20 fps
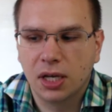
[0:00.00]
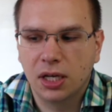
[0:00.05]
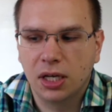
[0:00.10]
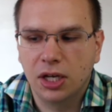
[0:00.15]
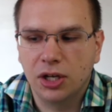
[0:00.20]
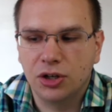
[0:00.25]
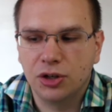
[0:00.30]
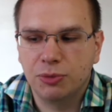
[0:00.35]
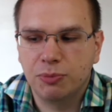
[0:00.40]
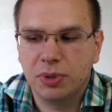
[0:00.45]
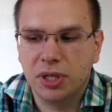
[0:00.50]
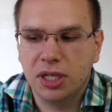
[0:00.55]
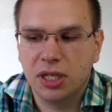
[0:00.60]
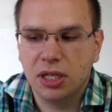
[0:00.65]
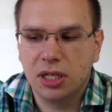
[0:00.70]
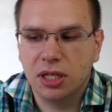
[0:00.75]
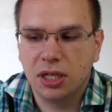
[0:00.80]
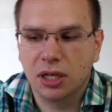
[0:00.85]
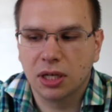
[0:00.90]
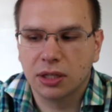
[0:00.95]
it could
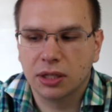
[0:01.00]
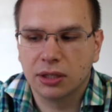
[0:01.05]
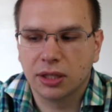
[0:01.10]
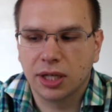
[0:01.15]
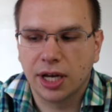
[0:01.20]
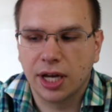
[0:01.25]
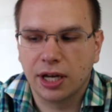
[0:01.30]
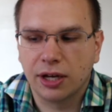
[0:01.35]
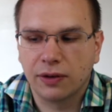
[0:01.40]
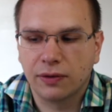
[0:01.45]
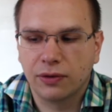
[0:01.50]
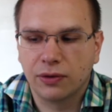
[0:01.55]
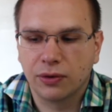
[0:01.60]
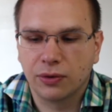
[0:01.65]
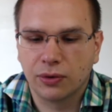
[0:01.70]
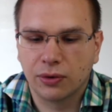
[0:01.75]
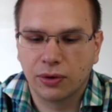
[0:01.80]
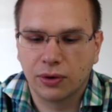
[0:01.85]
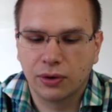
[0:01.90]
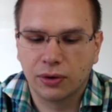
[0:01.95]
be like
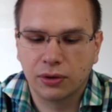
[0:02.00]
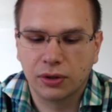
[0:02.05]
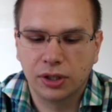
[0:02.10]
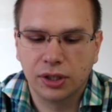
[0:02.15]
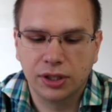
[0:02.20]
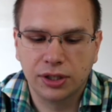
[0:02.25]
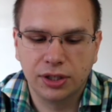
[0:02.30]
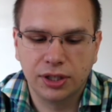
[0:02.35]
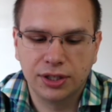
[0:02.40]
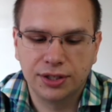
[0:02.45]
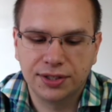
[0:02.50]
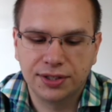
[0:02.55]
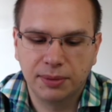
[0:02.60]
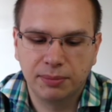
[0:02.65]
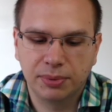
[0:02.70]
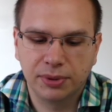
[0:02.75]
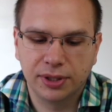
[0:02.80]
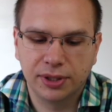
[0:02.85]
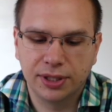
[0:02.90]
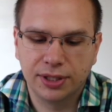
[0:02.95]
as
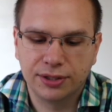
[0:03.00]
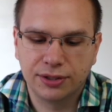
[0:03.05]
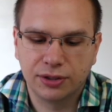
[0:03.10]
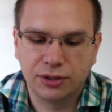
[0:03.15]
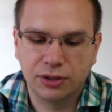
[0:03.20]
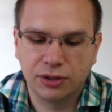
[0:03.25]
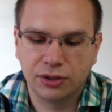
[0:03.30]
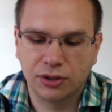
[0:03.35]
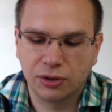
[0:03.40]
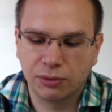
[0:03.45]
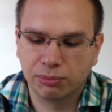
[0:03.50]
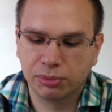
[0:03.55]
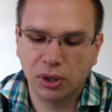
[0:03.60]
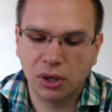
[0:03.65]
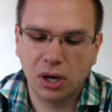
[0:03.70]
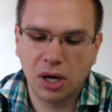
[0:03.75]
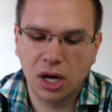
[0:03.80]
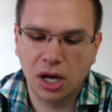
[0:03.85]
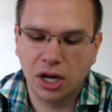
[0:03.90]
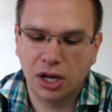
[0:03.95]
simple as their
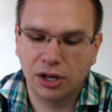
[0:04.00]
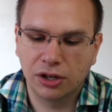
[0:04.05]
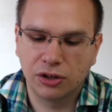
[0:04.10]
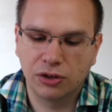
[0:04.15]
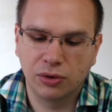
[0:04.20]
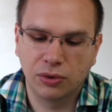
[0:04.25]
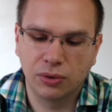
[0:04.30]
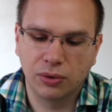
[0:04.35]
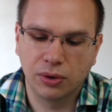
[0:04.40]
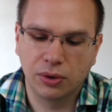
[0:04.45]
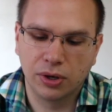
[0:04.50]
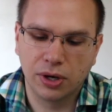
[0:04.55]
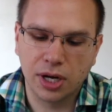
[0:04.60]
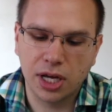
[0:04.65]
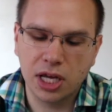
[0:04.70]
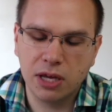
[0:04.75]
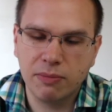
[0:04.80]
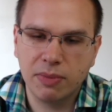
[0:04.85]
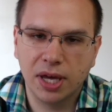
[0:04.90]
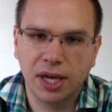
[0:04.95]
blog or
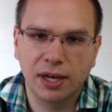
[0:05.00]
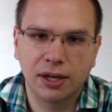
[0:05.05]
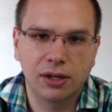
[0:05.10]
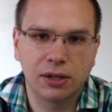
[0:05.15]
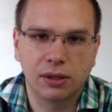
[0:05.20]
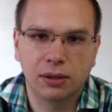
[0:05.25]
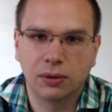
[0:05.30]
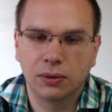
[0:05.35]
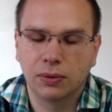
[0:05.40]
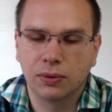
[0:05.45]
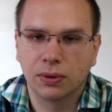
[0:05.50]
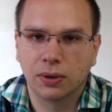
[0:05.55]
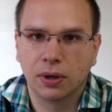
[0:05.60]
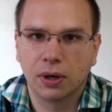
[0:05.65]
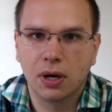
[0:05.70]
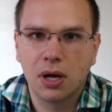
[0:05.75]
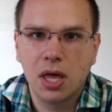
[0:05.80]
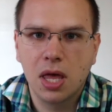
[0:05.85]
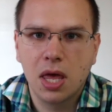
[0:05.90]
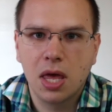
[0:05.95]
email
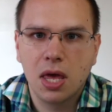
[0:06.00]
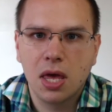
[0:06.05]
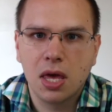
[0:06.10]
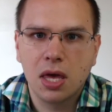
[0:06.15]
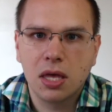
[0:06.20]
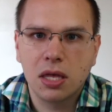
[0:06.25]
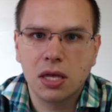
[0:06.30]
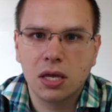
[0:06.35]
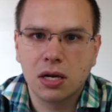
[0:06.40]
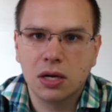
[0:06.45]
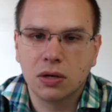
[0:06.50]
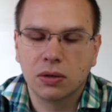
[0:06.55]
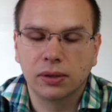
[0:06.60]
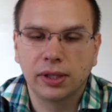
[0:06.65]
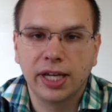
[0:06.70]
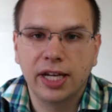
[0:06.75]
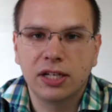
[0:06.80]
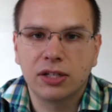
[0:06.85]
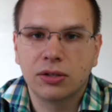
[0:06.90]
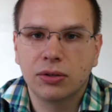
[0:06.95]
or
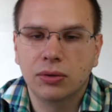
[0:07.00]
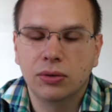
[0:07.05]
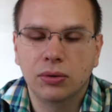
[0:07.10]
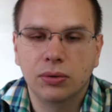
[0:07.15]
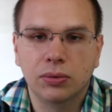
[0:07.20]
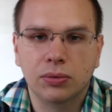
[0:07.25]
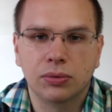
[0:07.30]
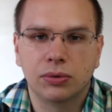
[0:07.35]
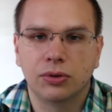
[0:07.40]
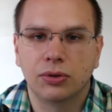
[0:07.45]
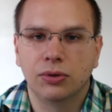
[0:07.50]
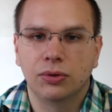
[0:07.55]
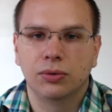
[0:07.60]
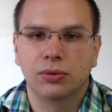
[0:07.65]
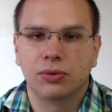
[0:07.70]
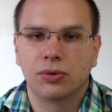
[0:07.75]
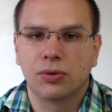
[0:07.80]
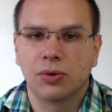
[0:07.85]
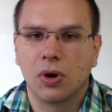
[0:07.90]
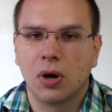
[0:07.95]
link to
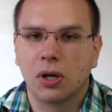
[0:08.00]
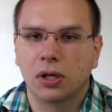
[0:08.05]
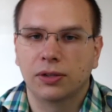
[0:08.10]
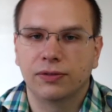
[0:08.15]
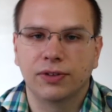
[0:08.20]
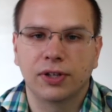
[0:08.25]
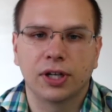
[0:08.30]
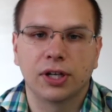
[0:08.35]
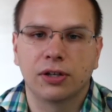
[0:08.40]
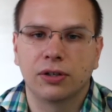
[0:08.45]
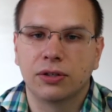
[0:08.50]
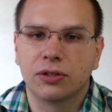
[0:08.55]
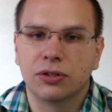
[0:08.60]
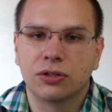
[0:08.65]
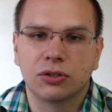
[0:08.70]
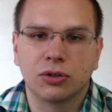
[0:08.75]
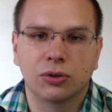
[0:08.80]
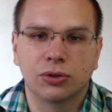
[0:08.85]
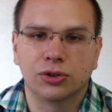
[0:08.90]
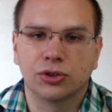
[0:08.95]
all of it, or their
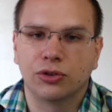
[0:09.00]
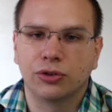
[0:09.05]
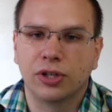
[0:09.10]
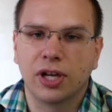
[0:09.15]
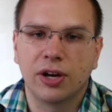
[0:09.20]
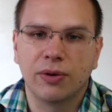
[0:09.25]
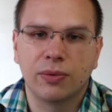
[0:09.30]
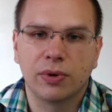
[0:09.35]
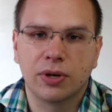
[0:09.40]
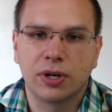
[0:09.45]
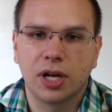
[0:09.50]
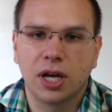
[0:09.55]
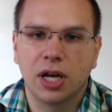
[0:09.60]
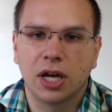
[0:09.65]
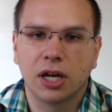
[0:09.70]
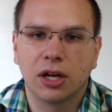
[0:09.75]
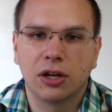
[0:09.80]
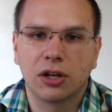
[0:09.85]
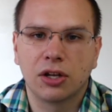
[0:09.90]
social networking,